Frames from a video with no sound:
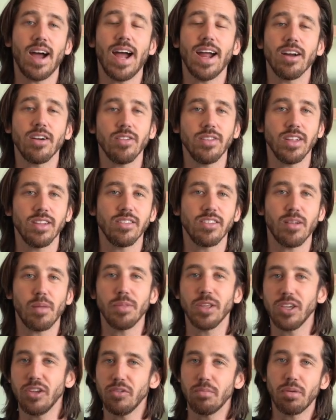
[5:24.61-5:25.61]
higher than
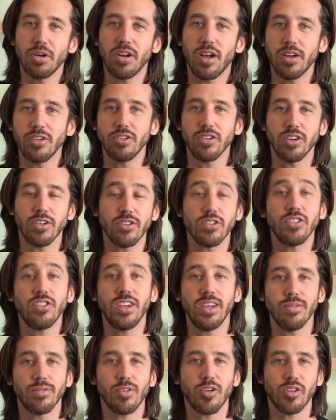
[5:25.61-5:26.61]
something you'd put under your
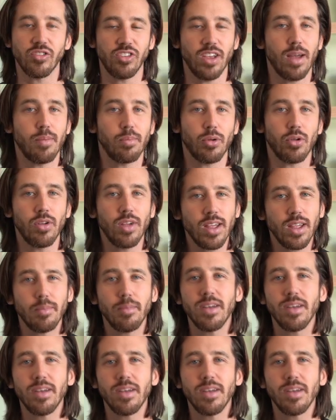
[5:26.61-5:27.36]
seat, for example.